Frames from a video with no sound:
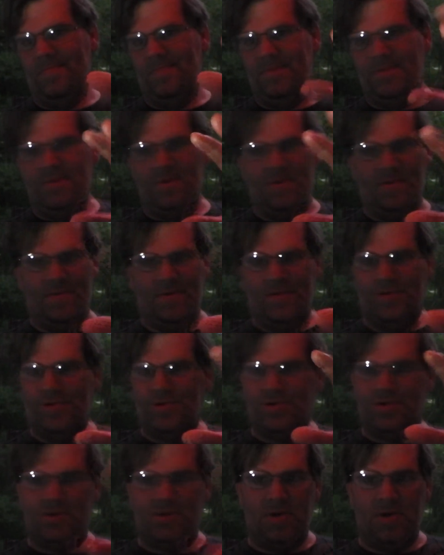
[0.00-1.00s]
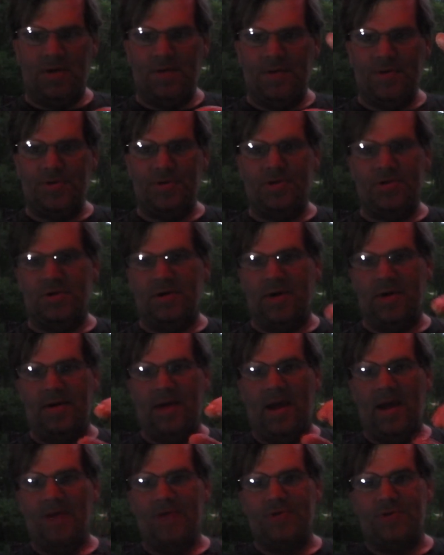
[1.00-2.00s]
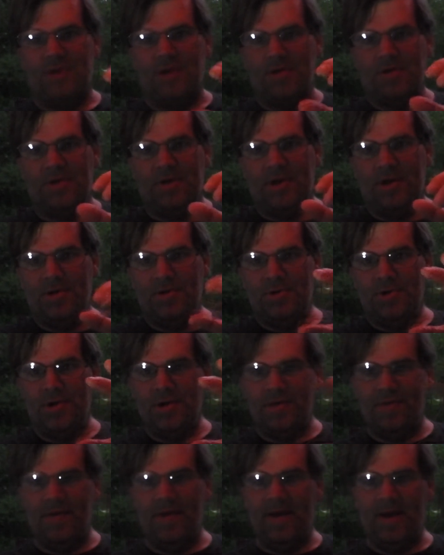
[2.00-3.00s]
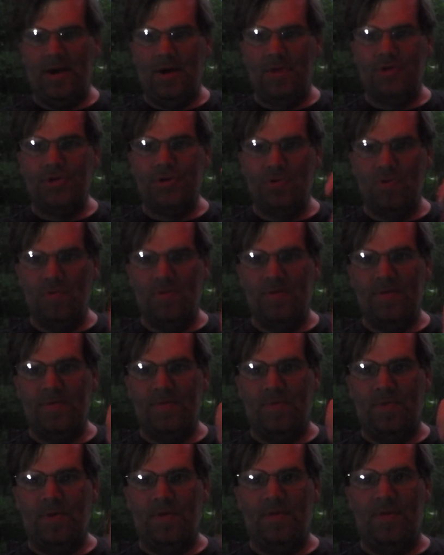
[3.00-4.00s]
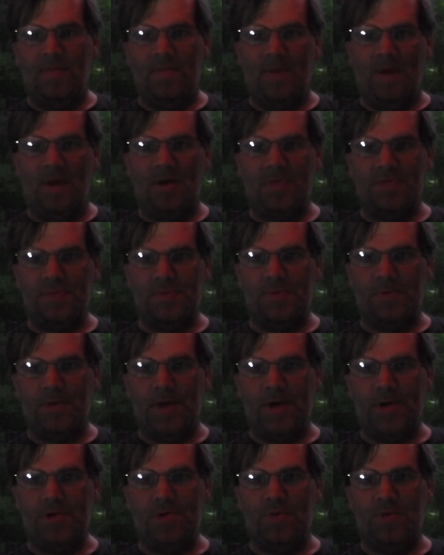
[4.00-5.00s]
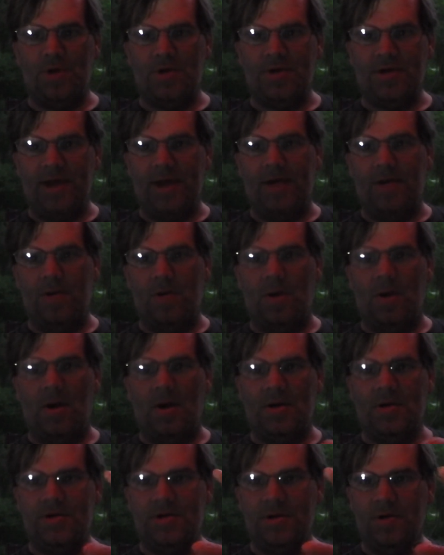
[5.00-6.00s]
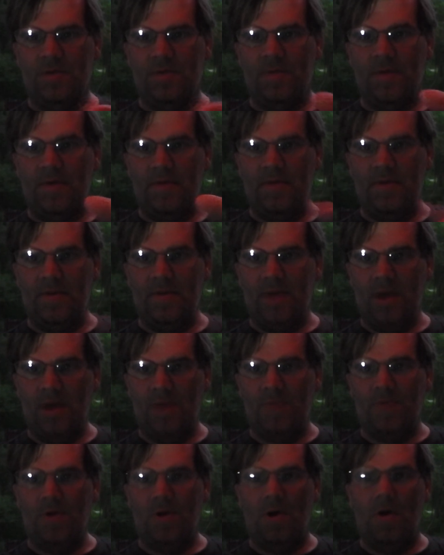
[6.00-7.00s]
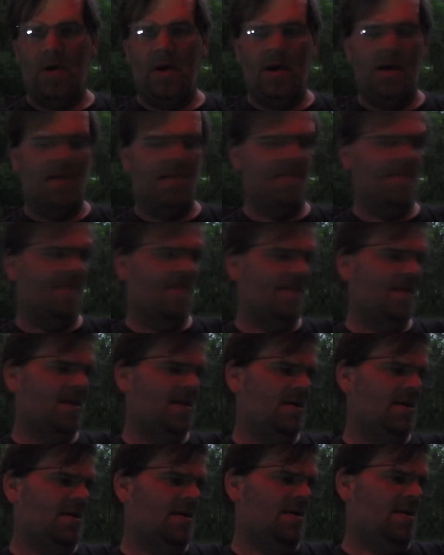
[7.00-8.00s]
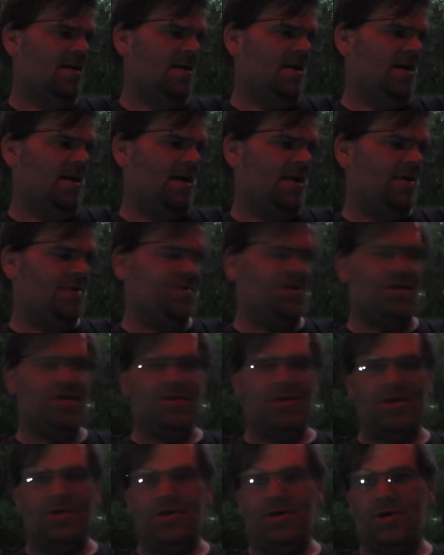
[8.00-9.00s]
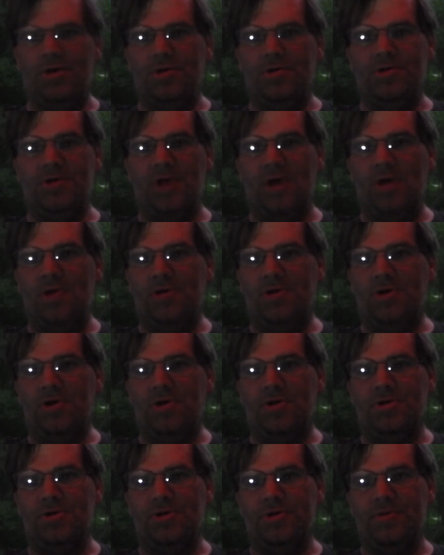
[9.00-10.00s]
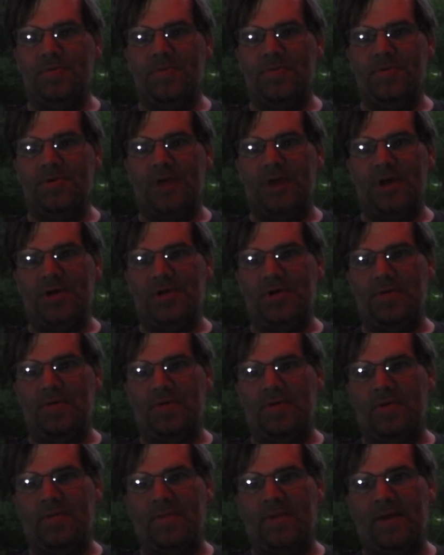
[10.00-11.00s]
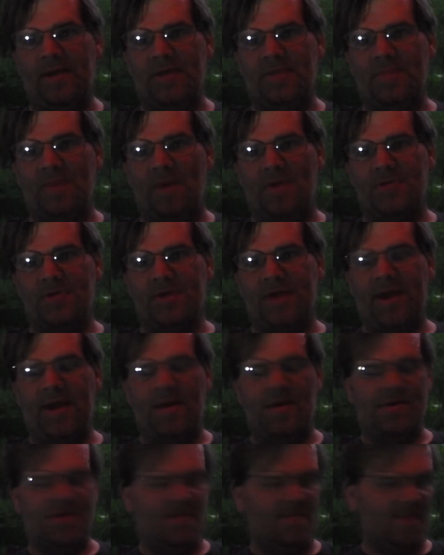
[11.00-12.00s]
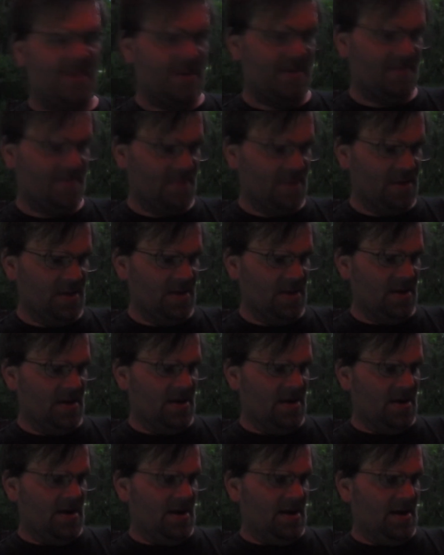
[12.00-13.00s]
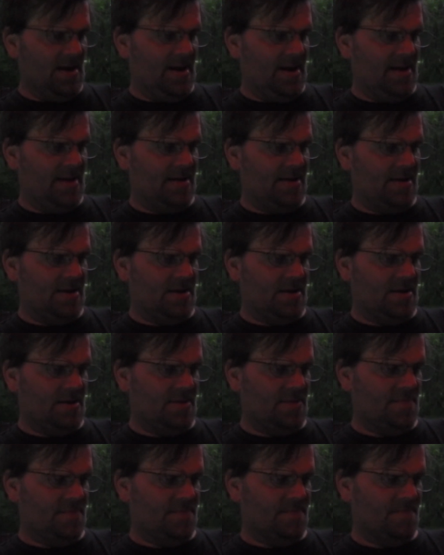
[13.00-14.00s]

you know, this is great, this is great. And I asked her, I said, is there anything else you want me to put in the box for donation-wise, candle-wise, you know, they'll help you all out? And she said, she goes, no, she goes, you know, I showed her a great big-ass box of candles I made. And uh,